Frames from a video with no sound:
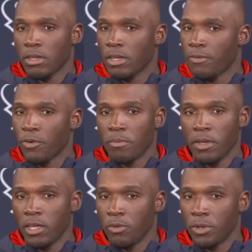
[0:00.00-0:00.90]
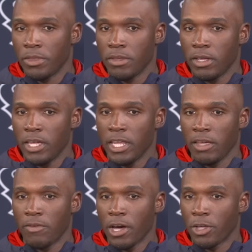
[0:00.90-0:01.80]
And for me, with any
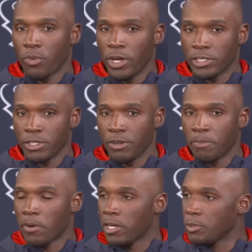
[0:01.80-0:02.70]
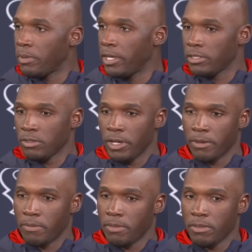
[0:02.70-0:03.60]
evaluation of prospects,
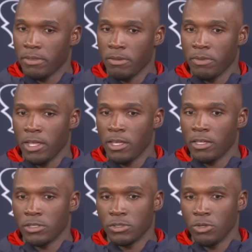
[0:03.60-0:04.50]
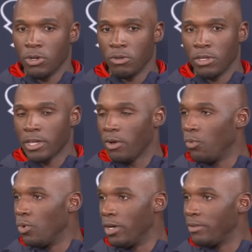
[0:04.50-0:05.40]
like, the thing is, you don't look at
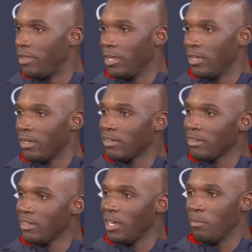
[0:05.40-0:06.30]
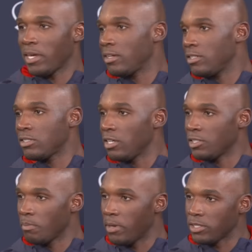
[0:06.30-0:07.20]
one thing and make a
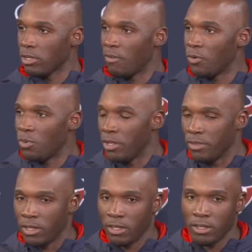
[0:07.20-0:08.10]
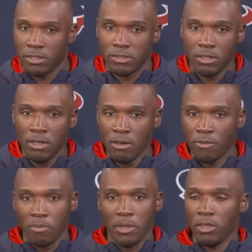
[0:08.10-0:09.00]
decision based off of one thing. It's,
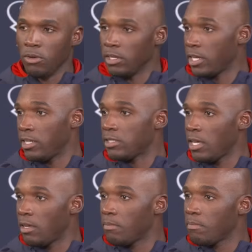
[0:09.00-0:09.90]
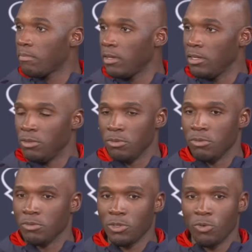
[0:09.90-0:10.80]
for me, you look at the tape and
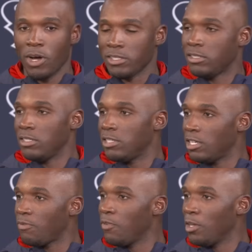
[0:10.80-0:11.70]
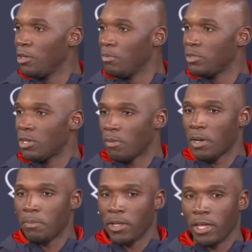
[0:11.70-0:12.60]
you watch CJ's film. You talk
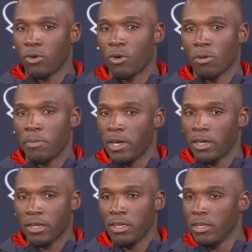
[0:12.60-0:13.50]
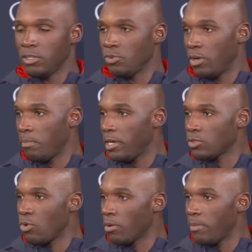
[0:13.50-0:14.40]
about playing quarterback. He's one of the best
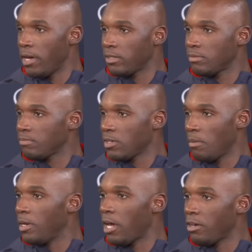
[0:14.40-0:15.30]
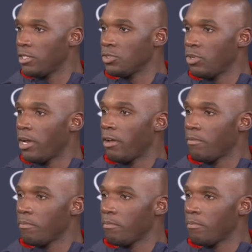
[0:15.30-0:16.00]
quarterbacks coming out in this draft